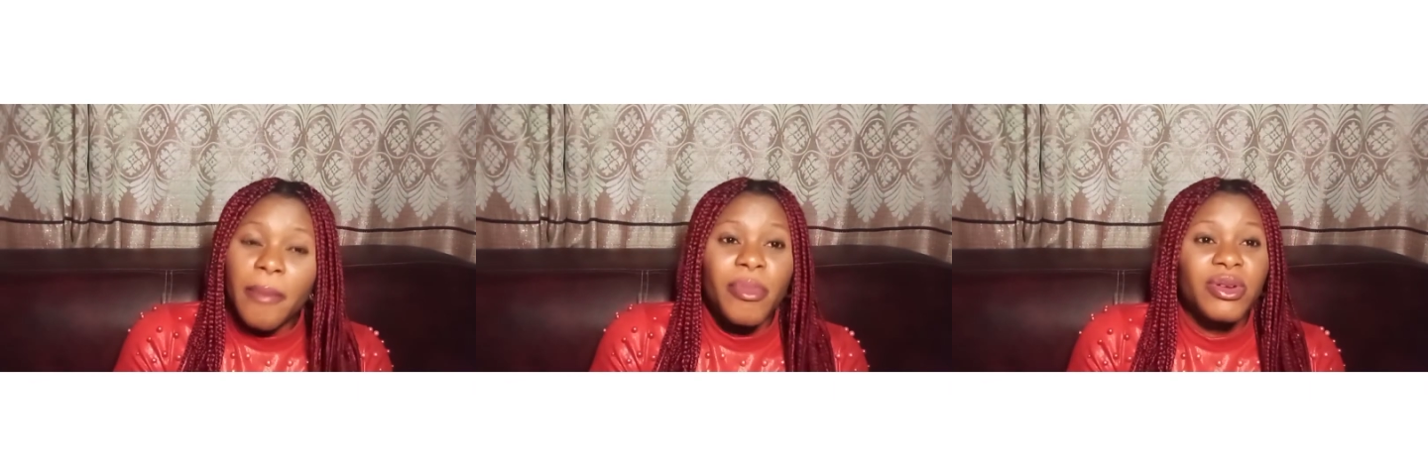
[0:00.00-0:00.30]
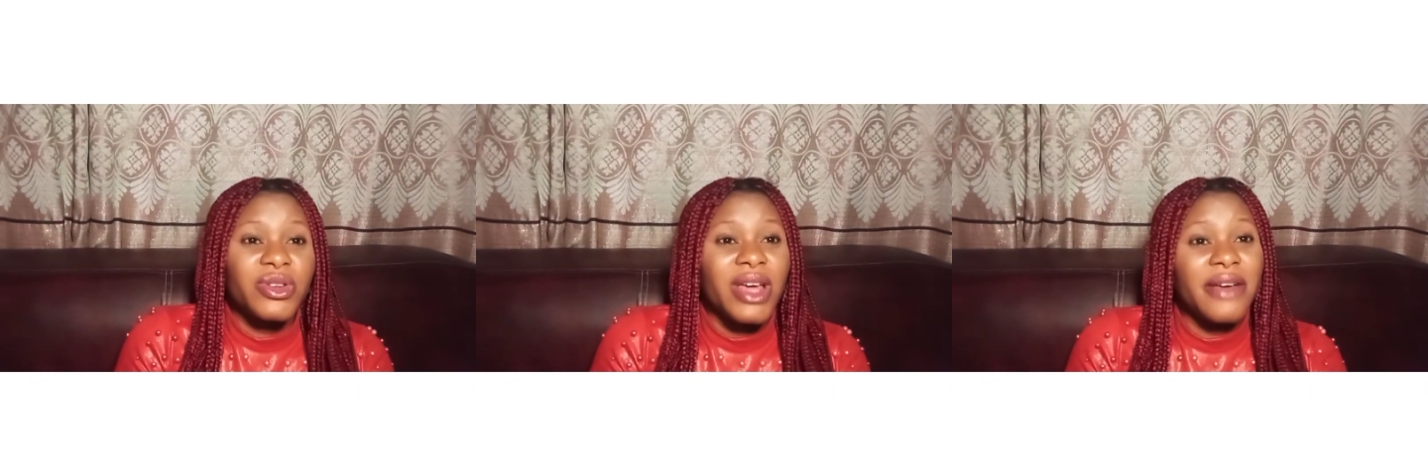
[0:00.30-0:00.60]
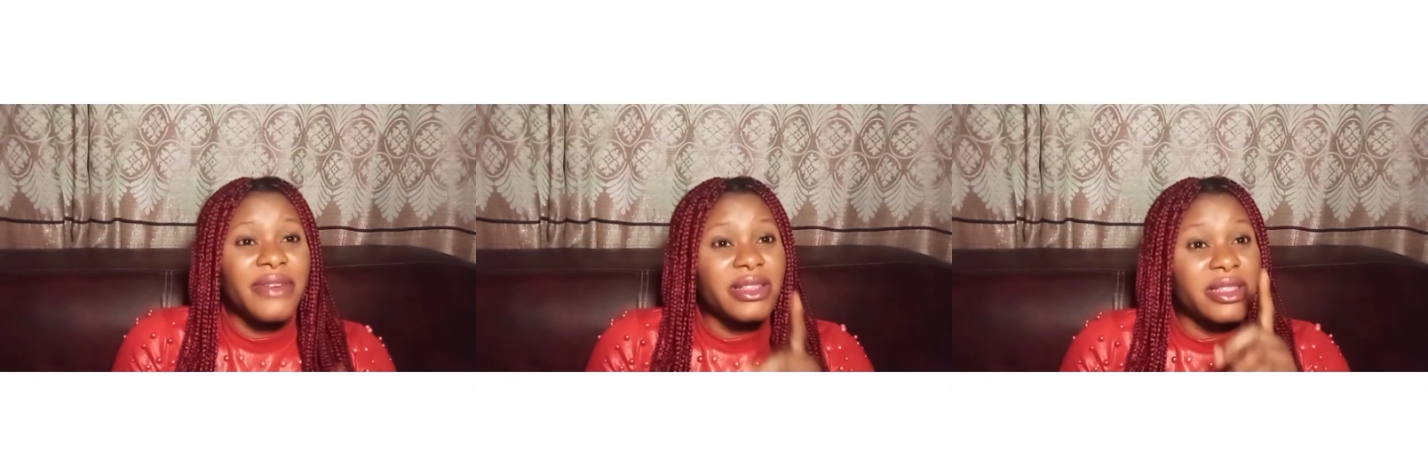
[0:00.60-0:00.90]
but you
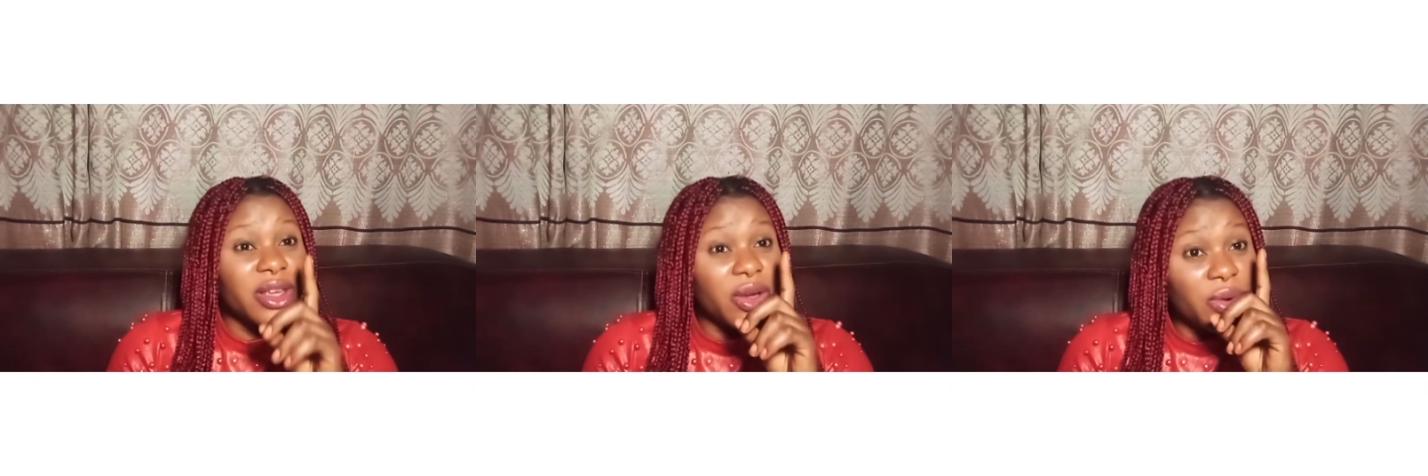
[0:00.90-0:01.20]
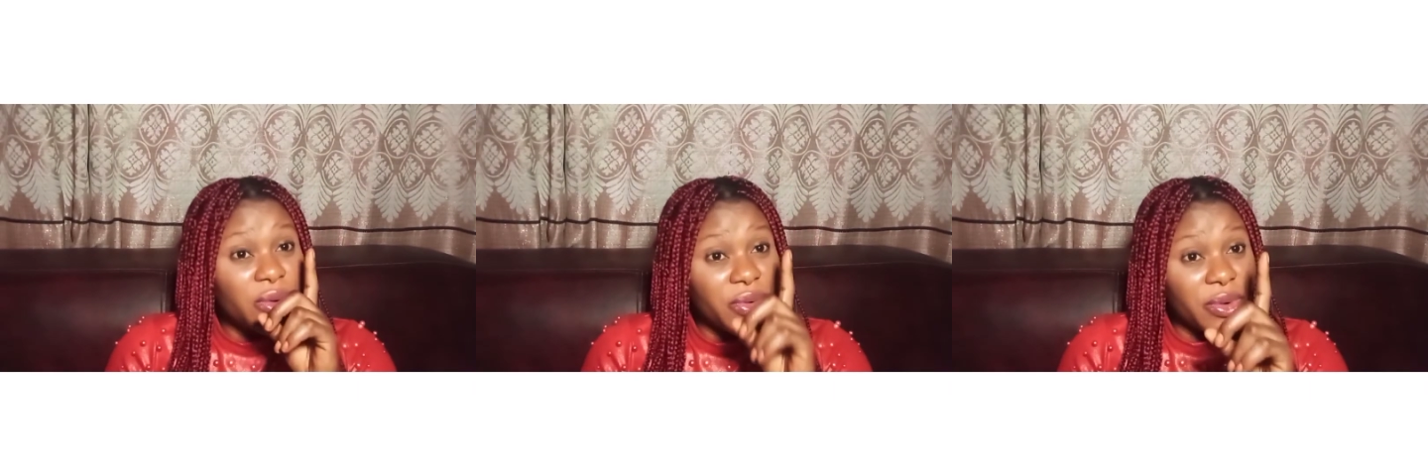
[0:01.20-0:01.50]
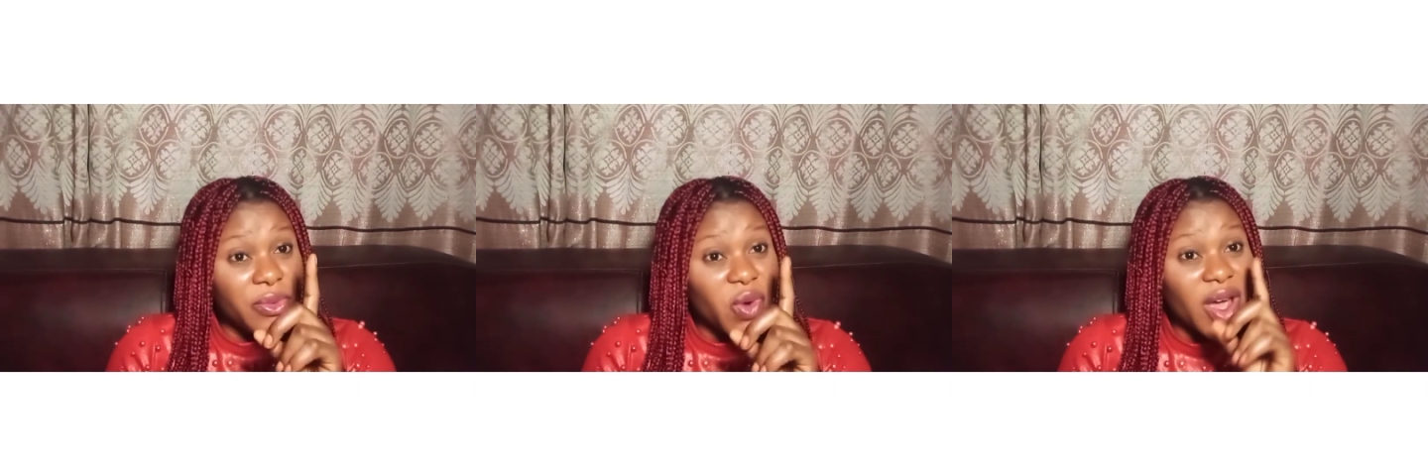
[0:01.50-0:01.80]
have a single
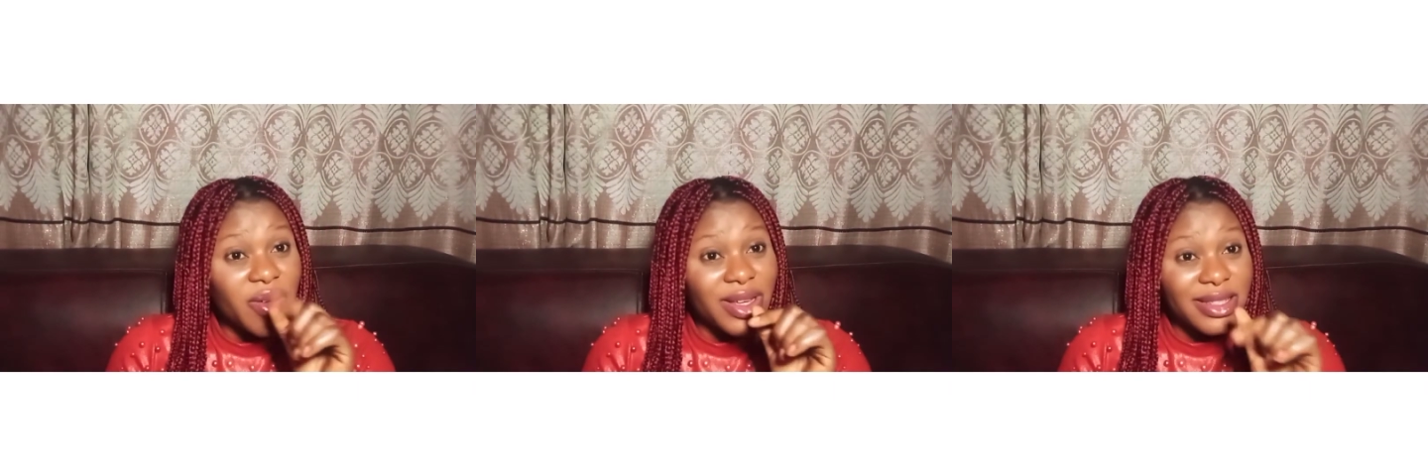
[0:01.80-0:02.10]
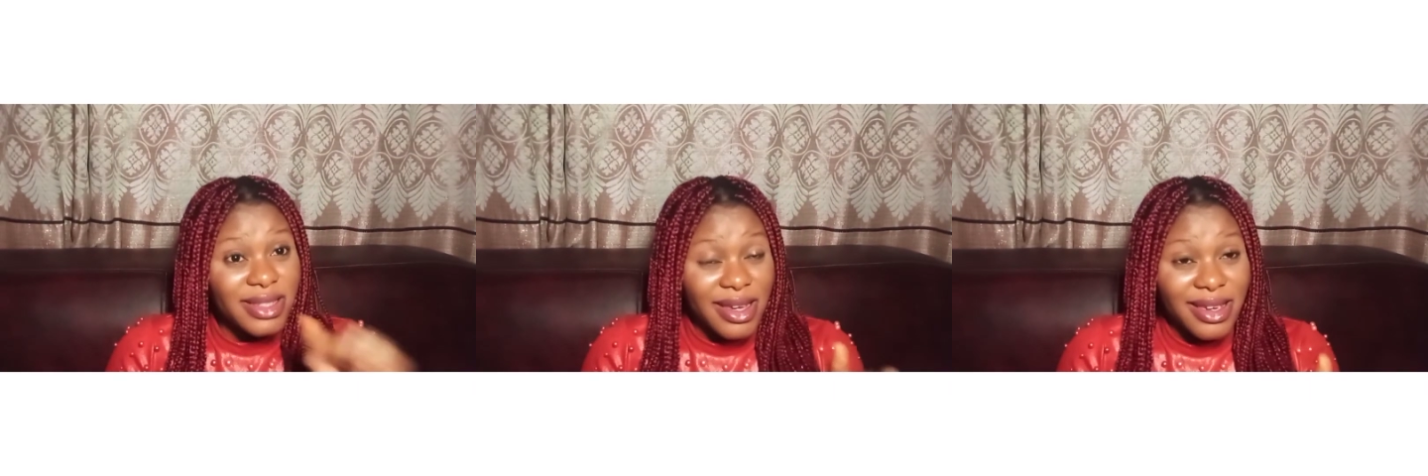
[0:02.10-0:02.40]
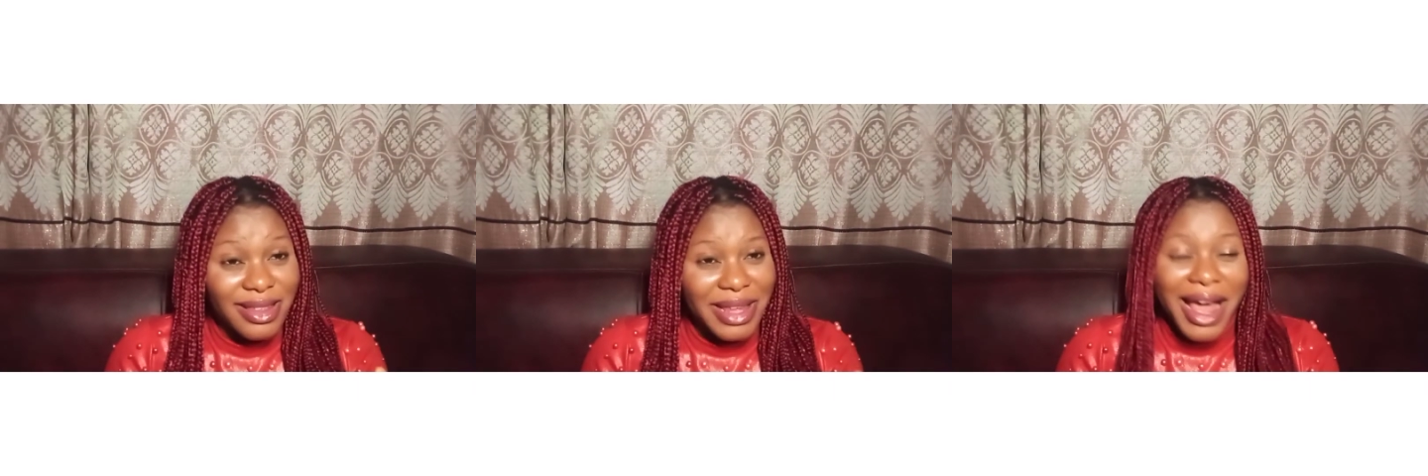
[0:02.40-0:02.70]
room where you are staying,